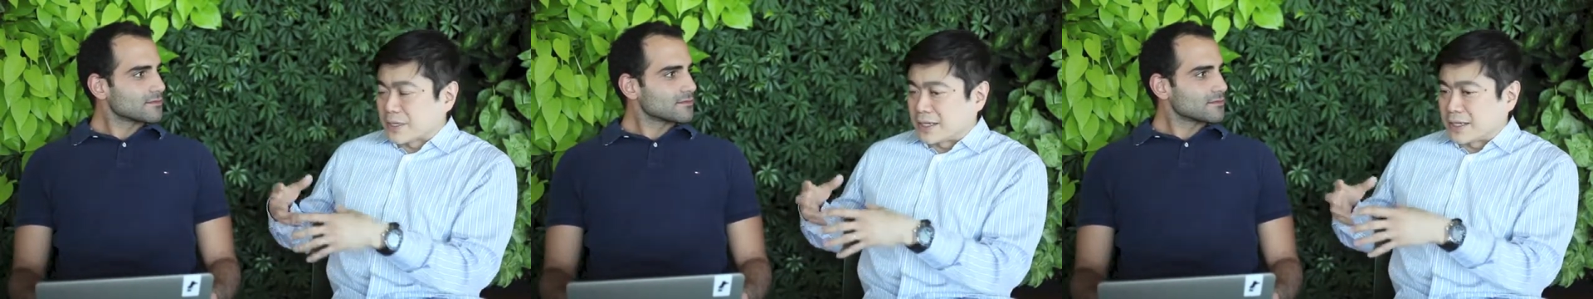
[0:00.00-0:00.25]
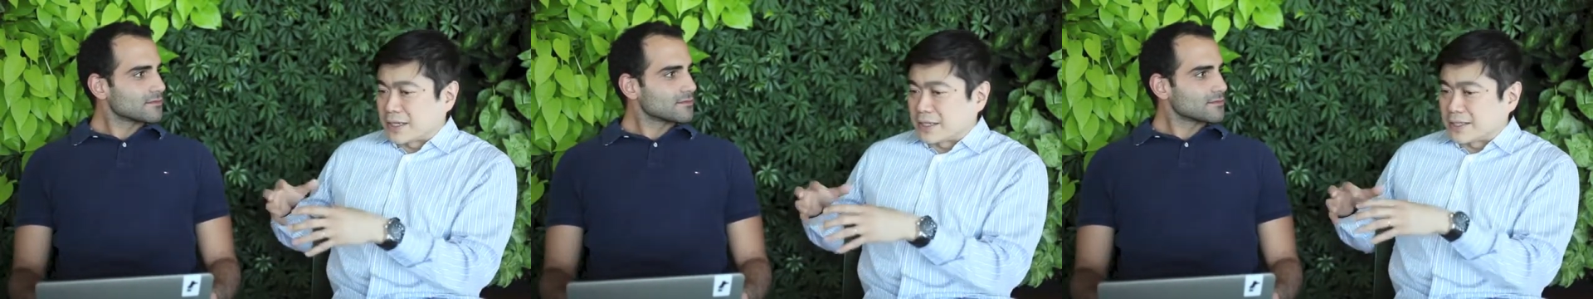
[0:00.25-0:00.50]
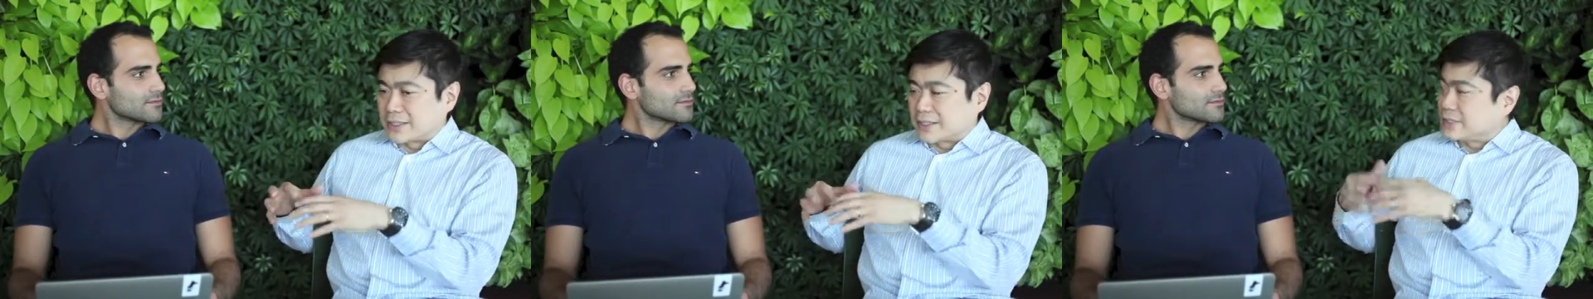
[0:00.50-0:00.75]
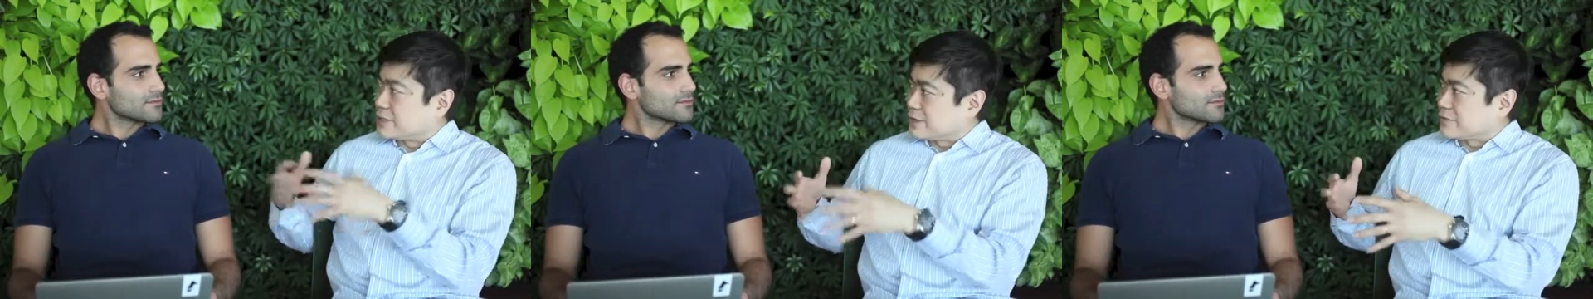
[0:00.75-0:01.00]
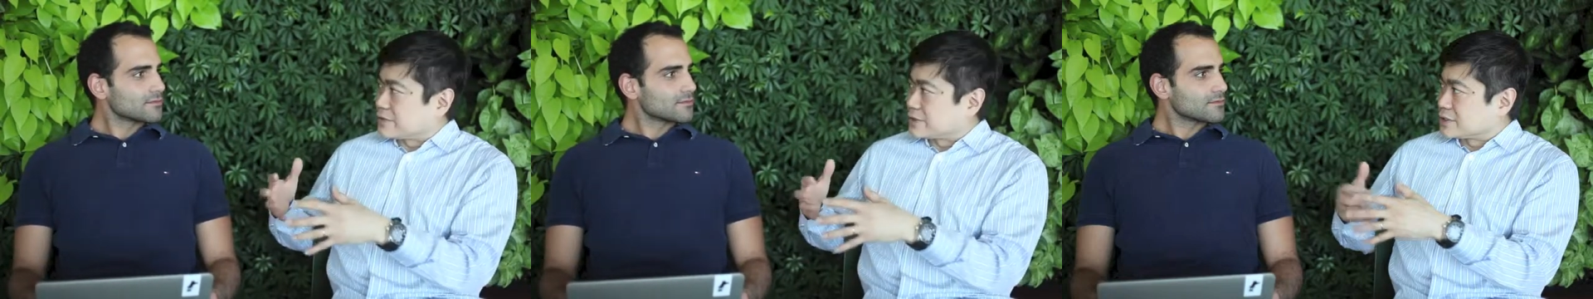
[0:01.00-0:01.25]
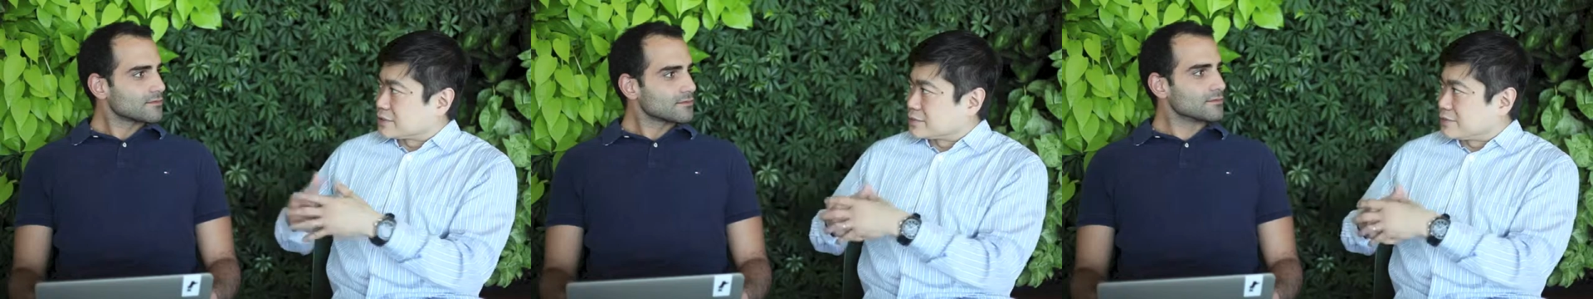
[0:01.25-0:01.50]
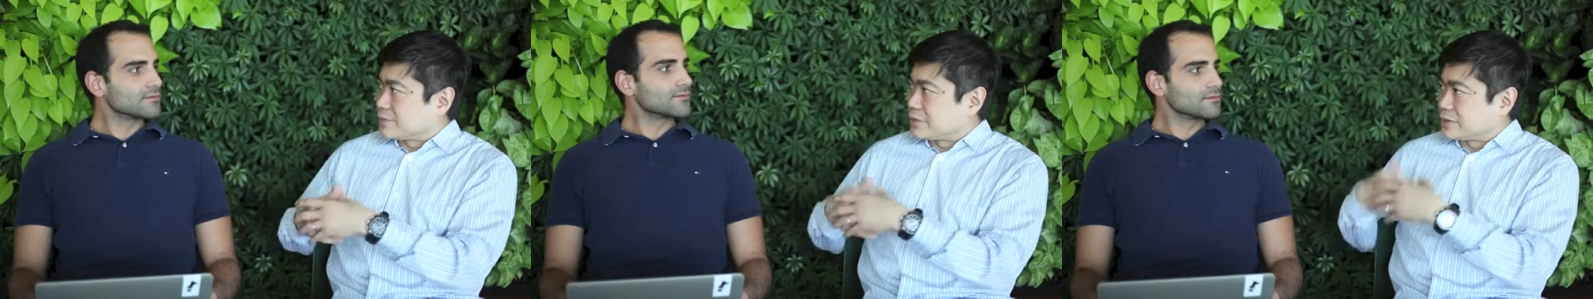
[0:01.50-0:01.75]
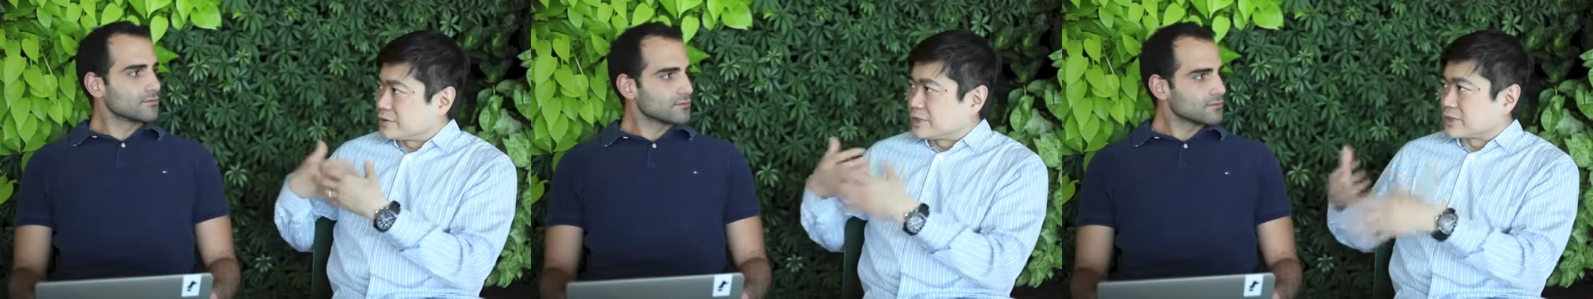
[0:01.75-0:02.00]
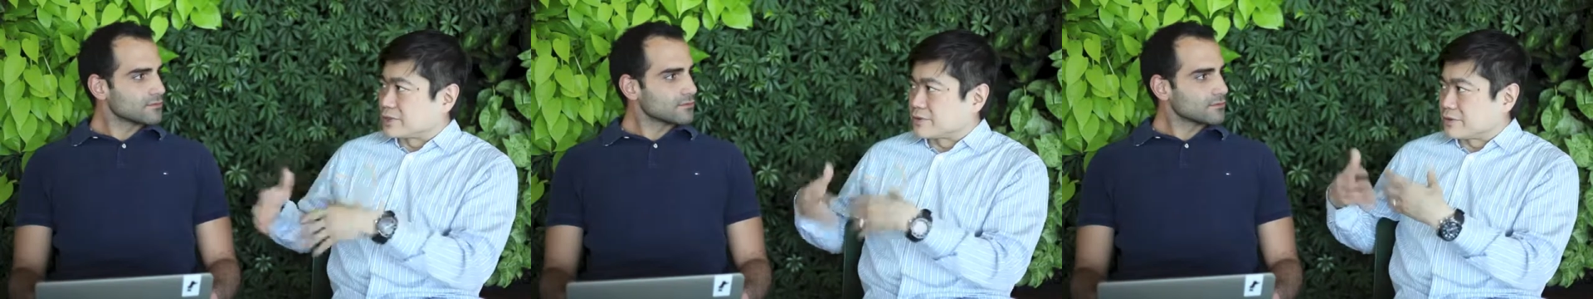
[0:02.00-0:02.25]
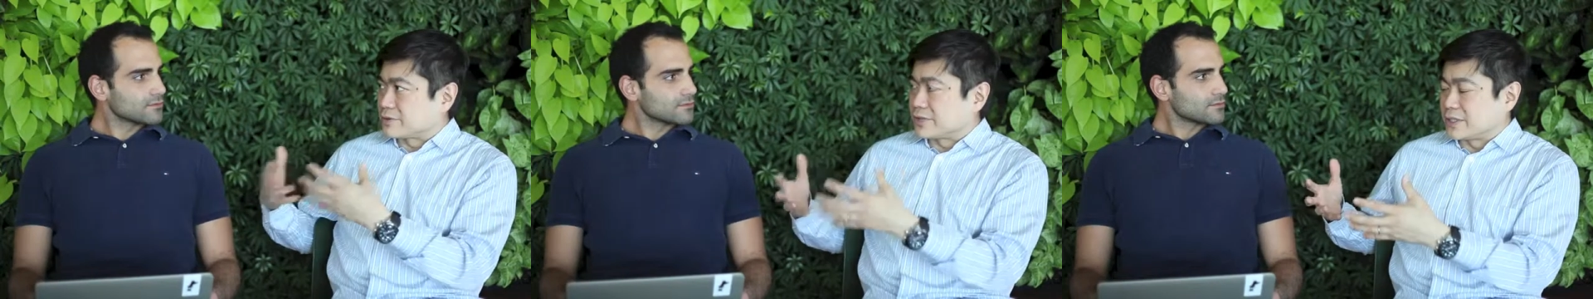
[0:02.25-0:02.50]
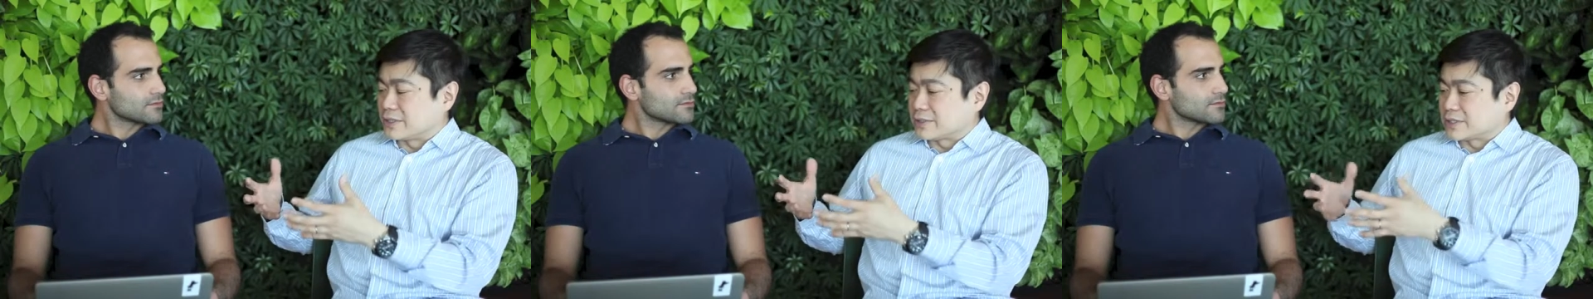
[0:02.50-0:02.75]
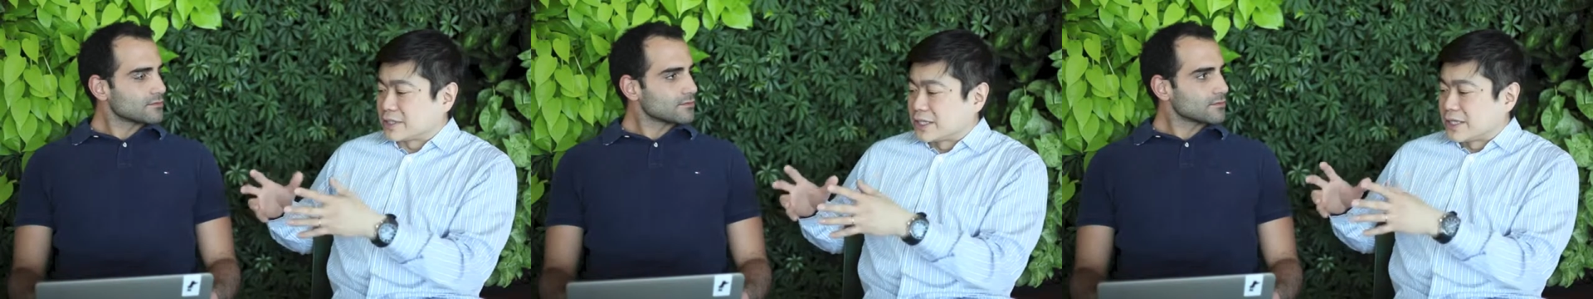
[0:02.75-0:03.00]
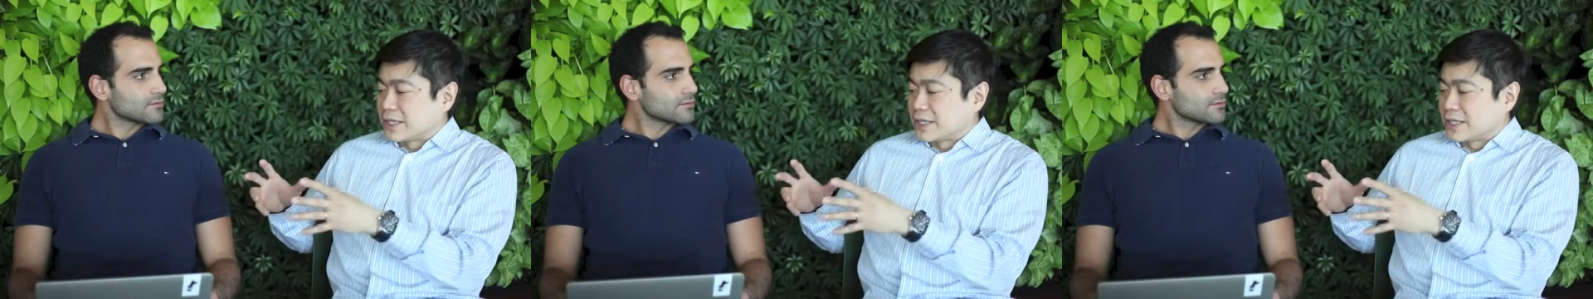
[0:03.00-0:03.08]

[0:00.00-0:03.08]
Speaker 1: Uh, in India, for instance, we've been doing this for three years.